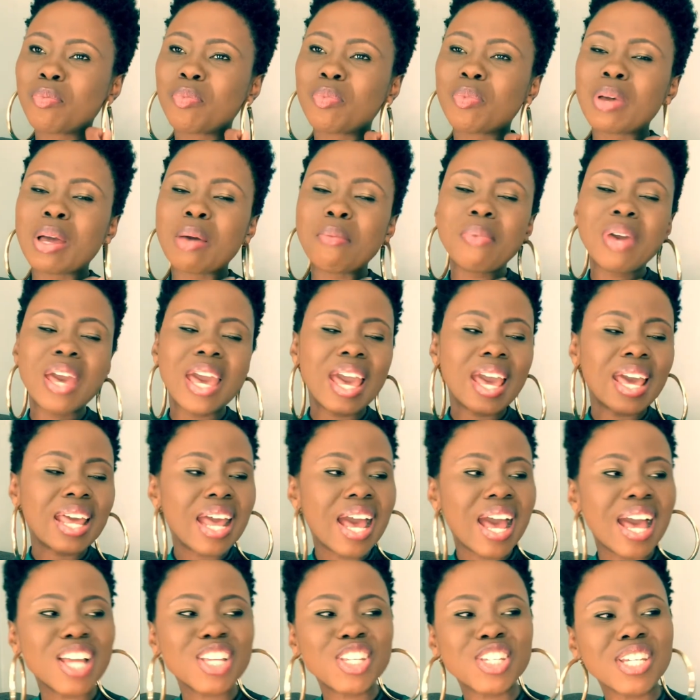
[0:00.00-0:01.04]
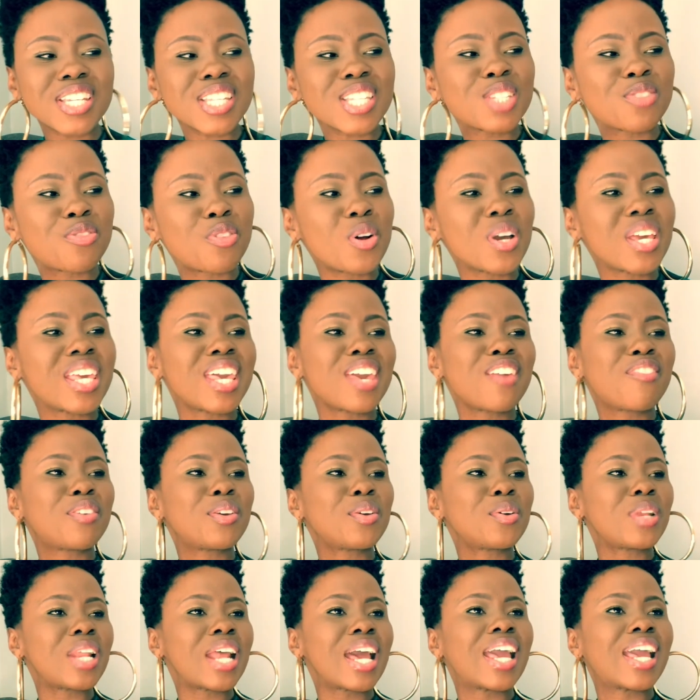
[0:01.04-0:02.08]
Man, I just forgive you.
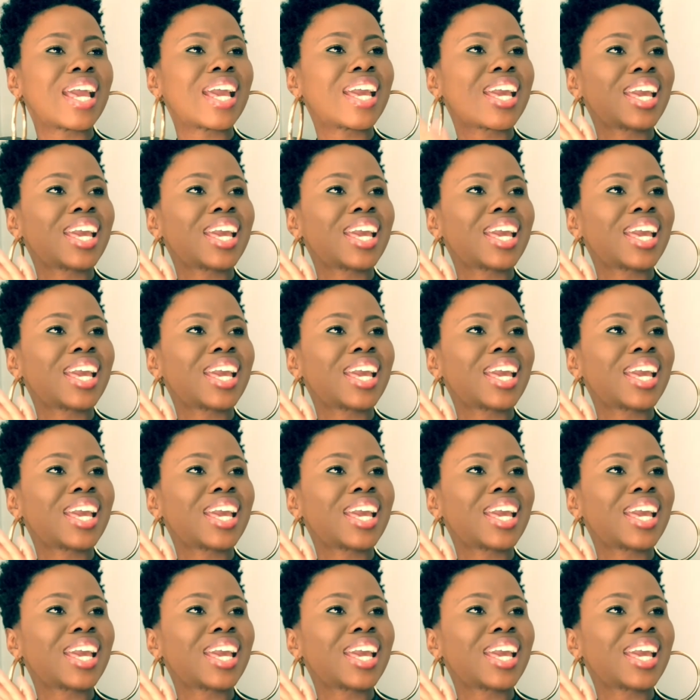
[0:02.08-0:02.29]
Like,